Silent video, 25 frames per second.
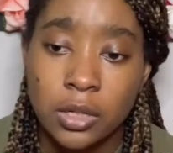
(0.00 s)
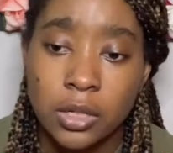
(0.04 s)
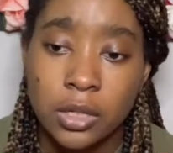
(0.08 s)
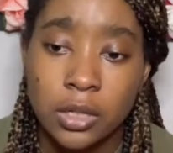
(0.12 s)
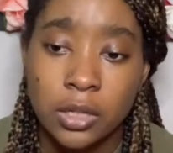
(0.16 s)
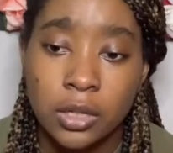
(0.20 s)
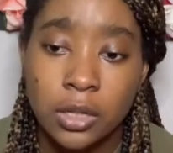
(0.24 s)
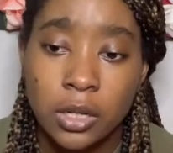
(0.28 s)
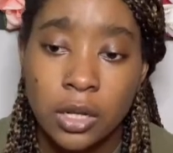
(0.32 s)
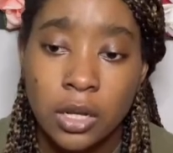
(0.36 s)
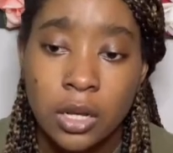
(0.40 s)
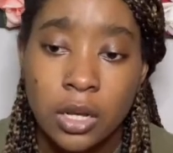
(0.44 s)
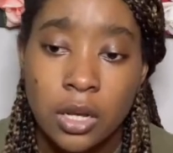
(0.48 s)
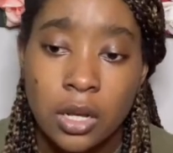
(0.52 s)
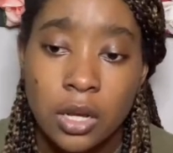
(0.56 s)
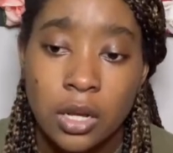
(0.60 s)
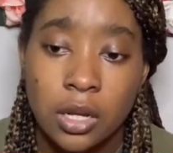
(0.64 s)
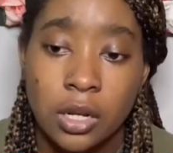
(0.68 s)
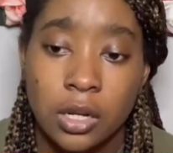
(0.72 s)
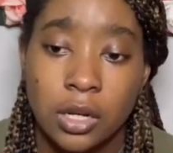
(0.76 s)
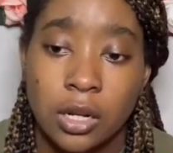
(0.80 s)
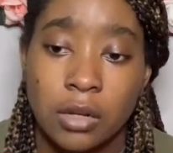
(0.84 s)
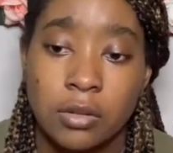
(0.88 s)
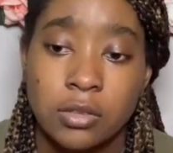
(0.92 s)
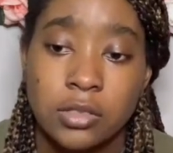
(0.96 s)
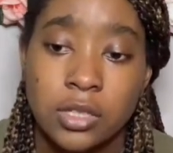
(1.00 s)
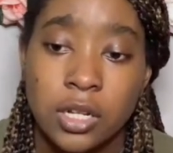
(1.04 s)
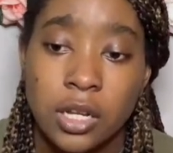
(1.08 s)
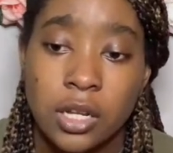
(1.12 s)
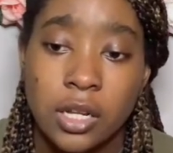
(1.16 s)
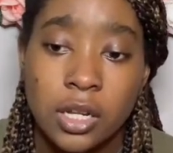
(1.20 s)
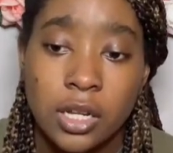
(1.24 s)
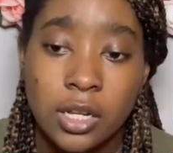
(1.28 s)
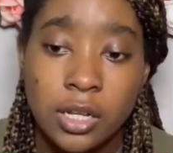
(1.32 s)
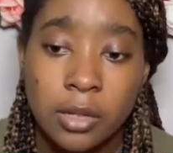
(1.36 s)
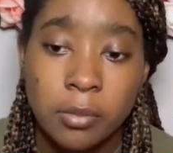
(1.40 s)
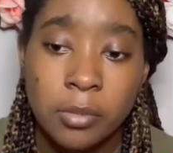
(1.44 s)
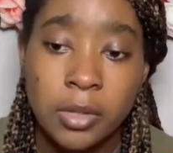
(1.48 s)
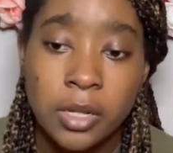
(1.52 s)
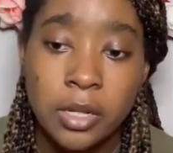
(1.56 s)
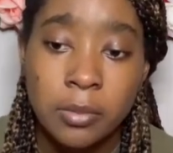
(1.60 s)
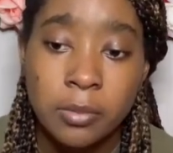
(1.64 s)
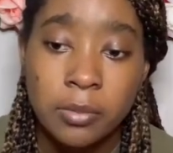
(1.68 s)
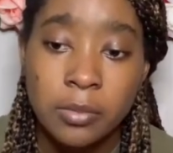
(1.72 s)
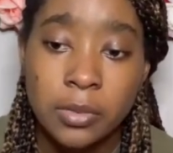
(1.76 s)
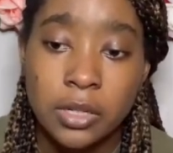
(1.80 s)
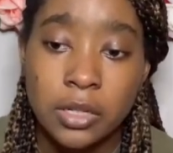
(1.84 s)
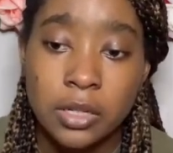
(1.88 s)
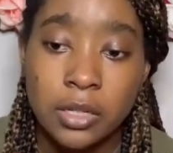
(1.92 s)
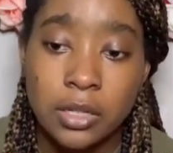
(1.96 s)
And I was like, he beat
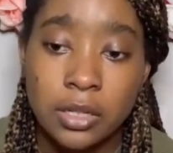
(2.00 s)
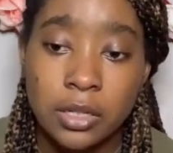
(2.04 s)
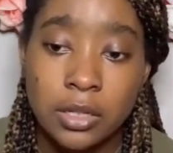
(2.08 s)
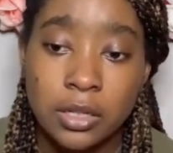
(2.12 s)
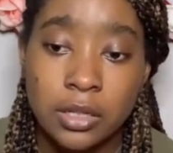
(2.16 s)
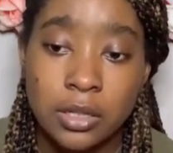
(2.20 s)
me.